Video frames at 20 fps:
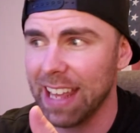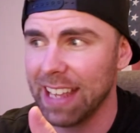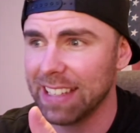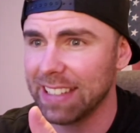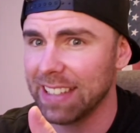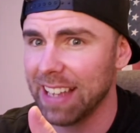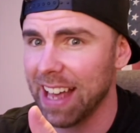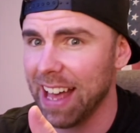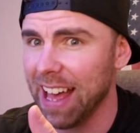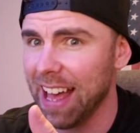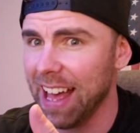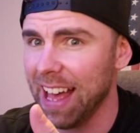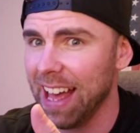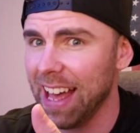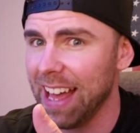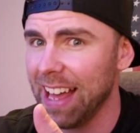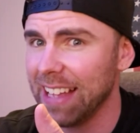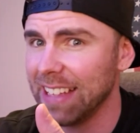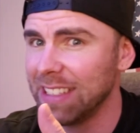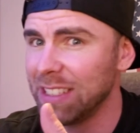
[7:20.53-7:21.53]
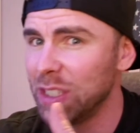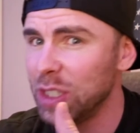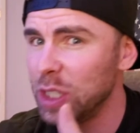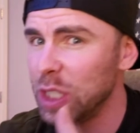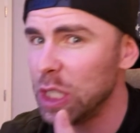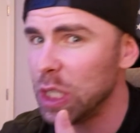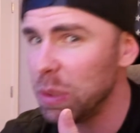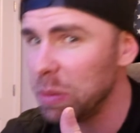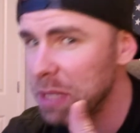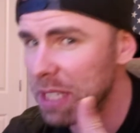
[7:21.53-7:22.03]
is
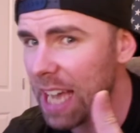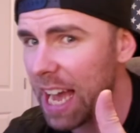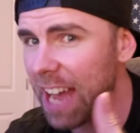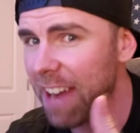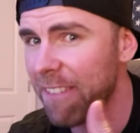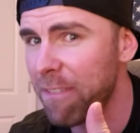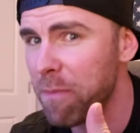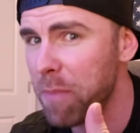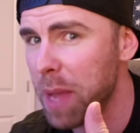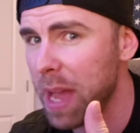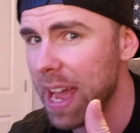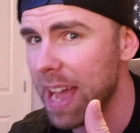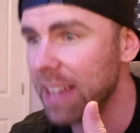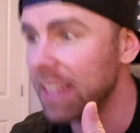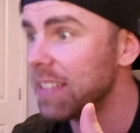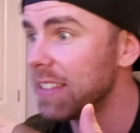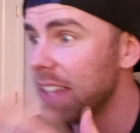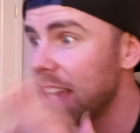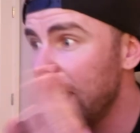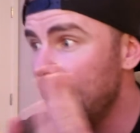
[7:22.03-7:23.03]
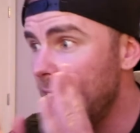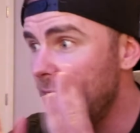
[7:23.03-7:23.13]
too tight of pants.